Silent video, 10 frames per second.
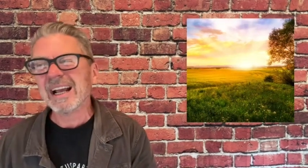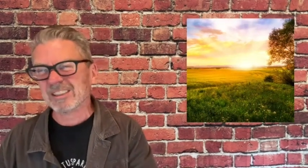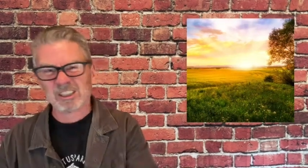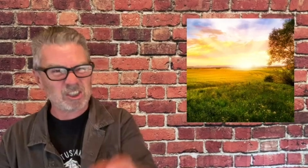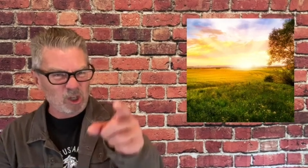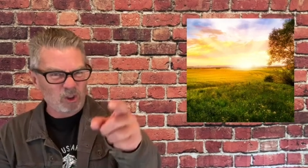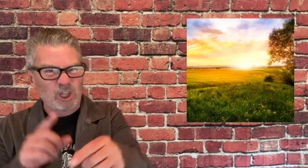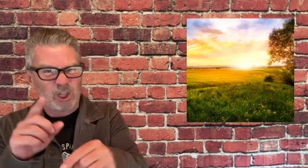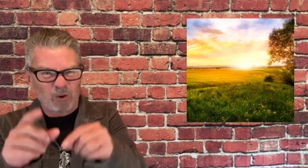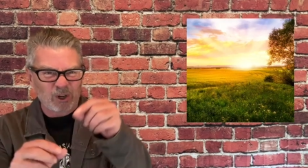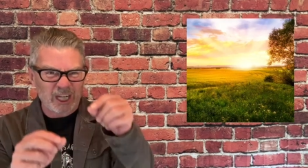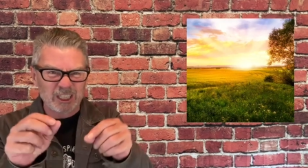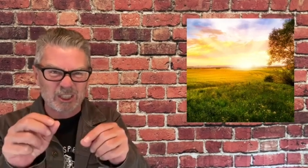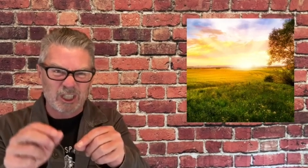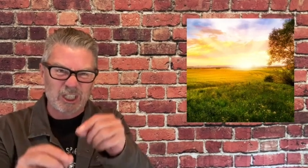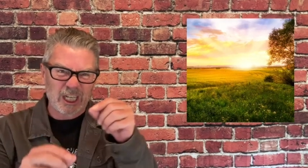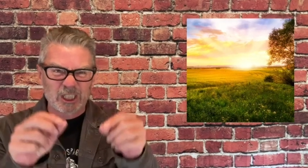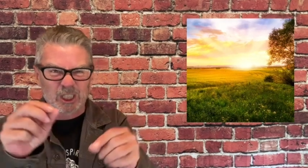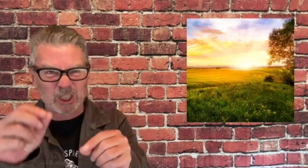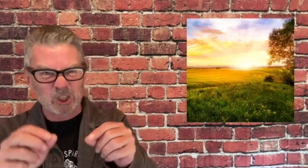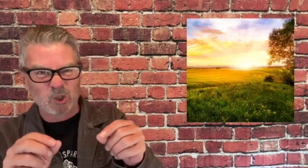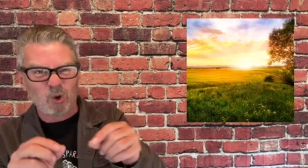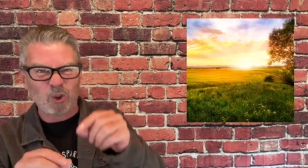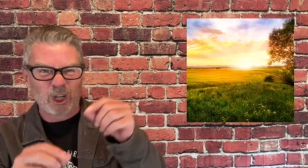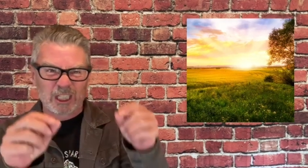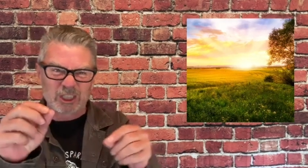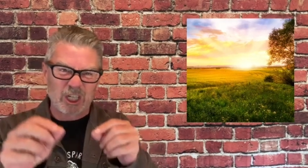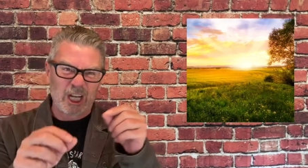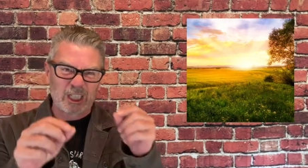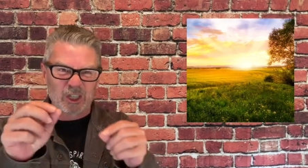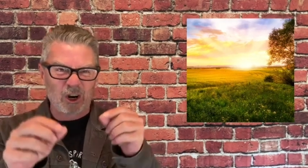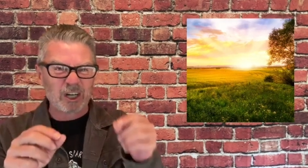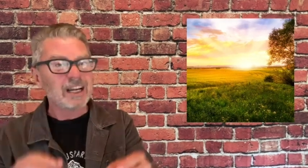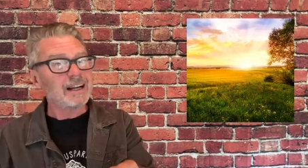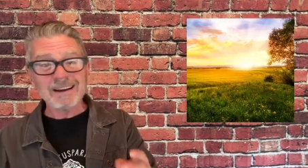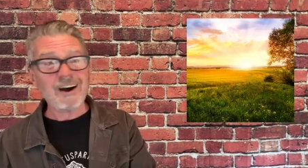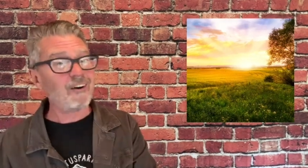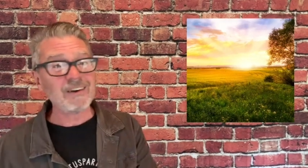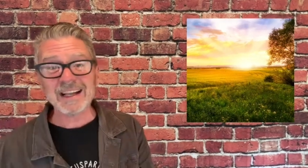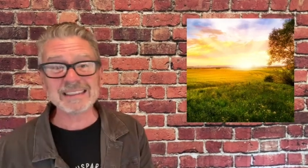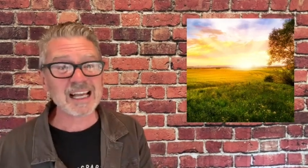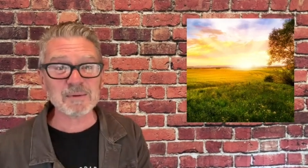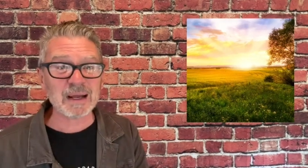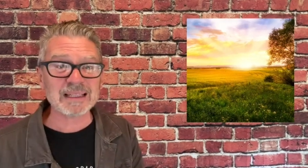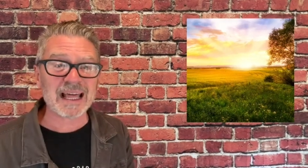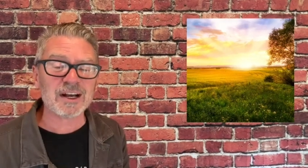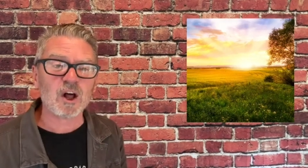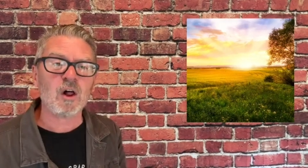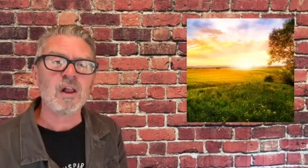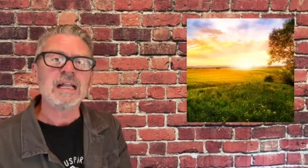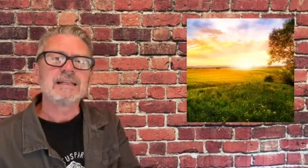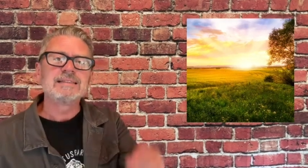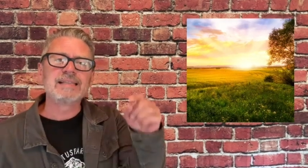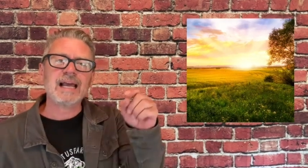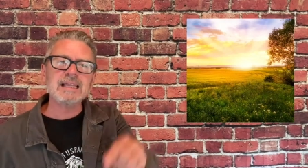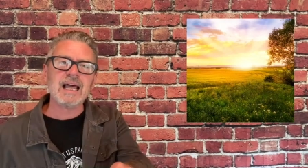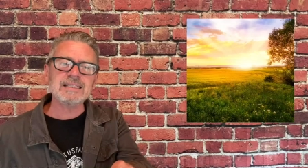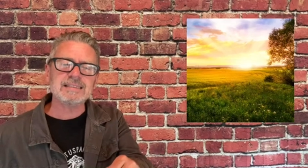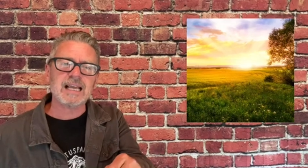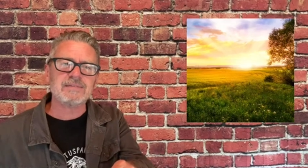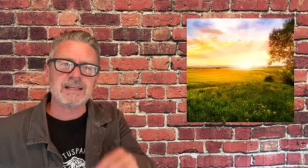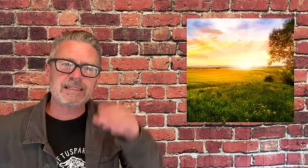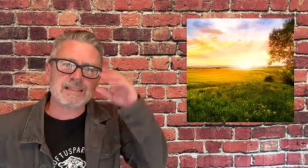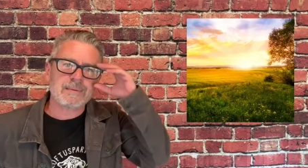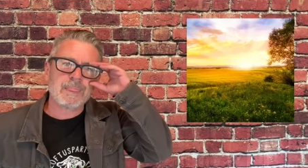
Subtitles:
Is this so the little kids can get to the school and it's not dark? No, it's not about that at all. Daylight savings